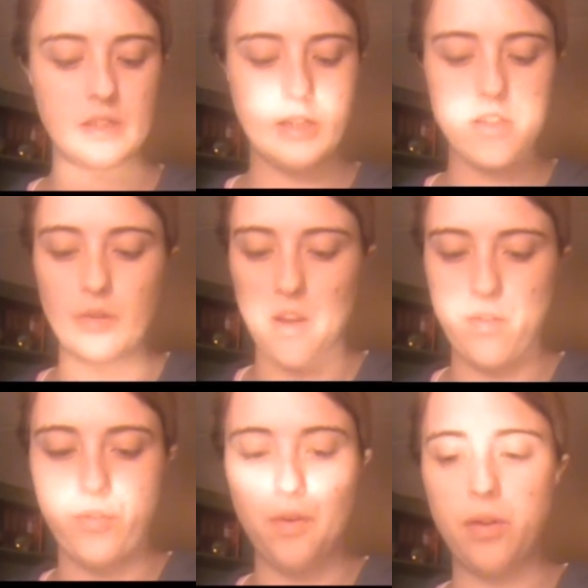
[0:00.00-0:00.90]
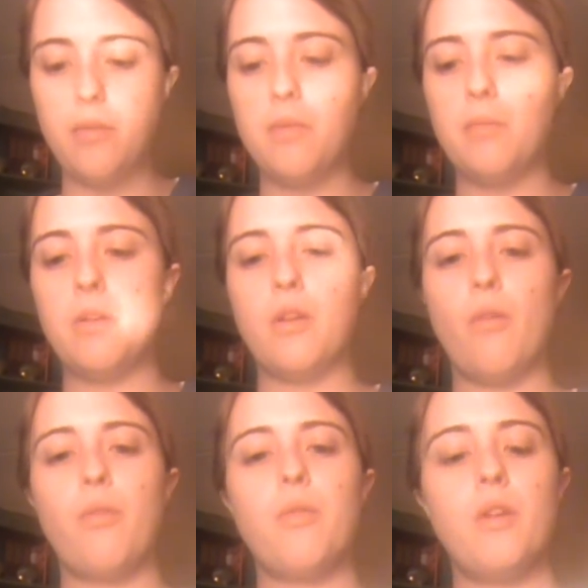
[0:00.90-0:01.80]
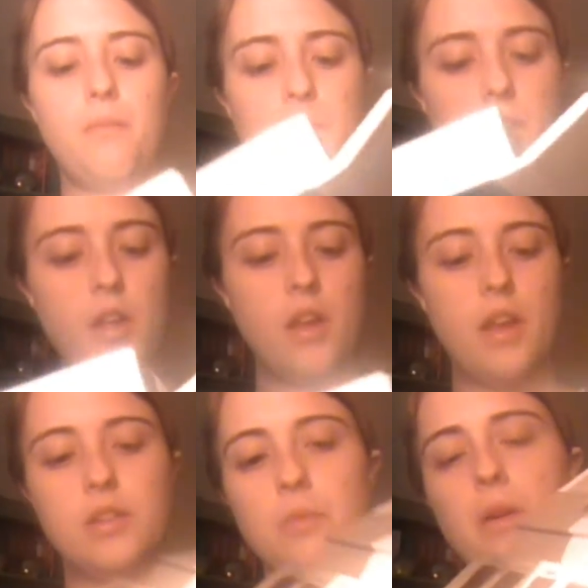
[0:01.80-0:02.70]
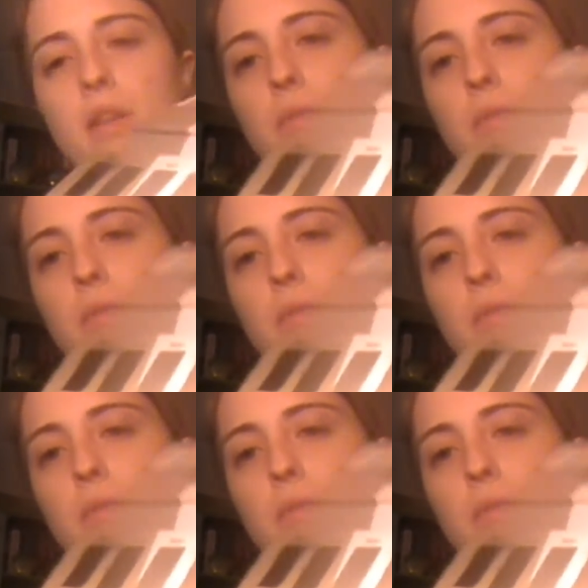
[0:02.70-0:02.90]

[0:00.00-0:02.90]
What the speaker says: these only have a few in them, I'm going to go through it. And don't mind